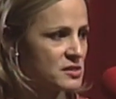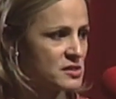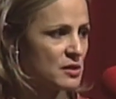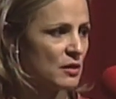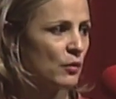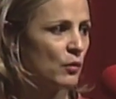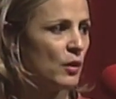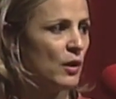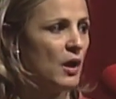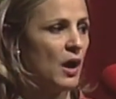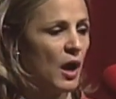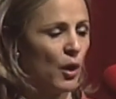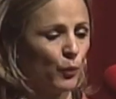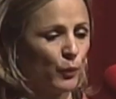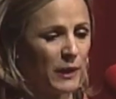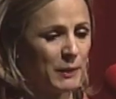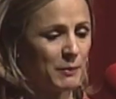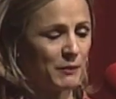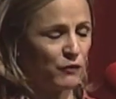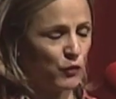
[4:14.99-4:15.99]
So a
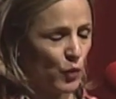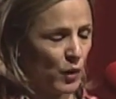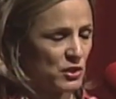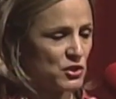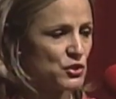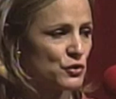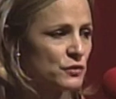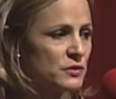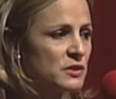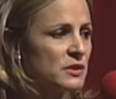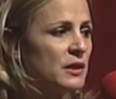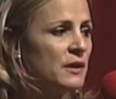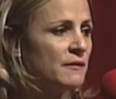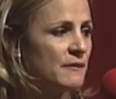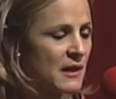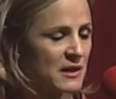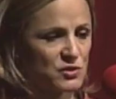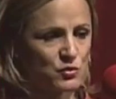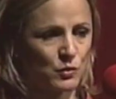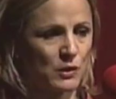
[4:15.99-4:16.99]
week before I turned it in,
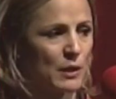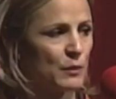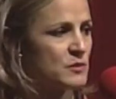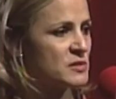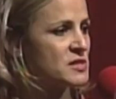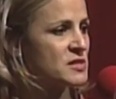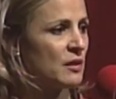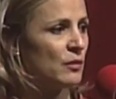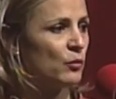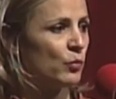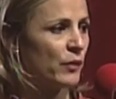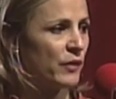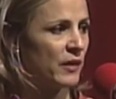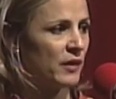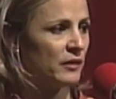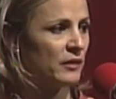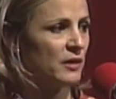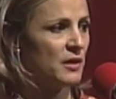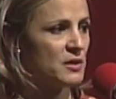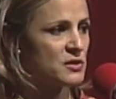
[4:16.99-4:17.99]
that's when I was done with
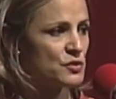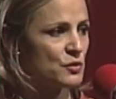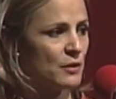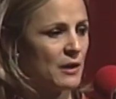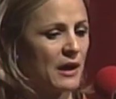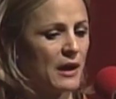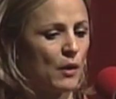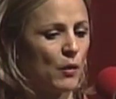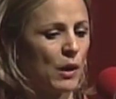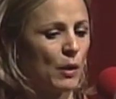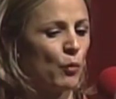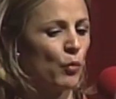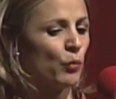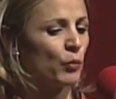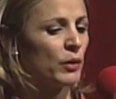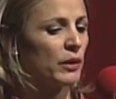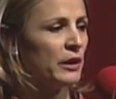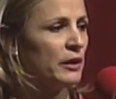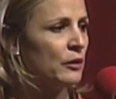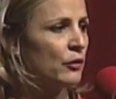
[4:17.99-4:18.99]
it. So now I won't
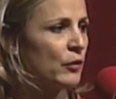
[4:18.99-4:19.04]
really